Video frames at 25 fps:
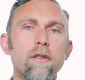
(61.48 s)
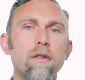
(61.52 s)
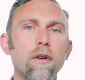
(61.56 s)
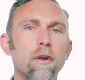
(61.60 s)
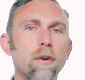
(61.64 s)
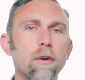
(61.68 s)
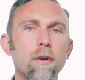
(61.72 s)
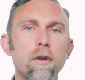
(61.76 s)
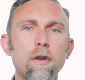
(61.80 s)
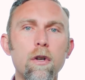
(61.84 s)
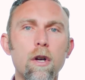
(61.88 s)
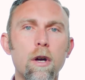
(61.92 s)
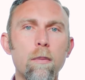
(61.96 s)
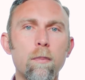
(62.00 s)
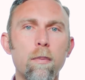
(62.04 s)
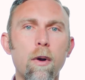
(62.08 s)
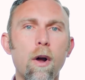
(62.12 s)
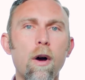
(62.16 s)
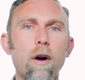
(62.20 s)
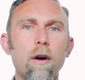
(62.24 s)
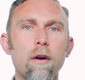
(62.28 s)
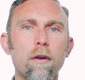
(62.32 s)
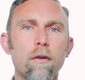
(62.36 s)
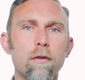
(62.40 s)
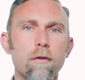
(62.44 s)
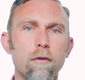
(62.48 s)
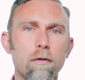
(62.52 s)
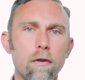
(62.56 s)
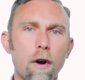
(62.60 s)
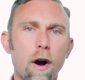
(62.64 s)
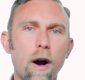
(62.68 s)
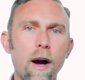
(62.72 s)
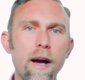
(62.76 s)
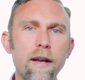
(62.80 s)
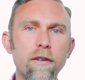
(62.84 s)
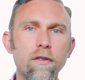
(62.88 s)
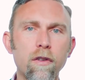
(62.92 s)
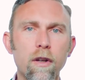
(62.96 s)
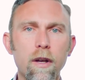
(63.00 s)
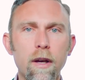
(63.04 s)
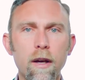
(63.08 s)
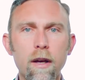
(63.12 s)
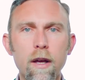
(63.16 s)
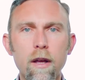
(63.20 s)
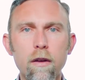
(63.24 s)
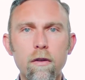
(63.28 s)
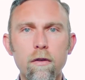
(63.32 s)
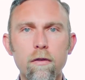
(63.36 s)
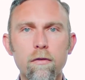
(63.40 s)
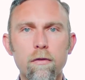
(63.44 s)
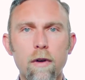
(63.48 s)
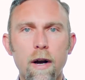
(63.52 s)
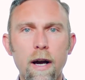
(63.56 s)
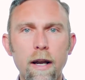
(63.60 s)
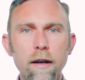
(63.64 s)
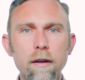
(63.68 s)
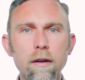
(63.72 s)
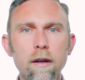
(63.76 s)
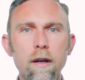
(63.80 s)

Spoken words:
two. You can plot rise at the run,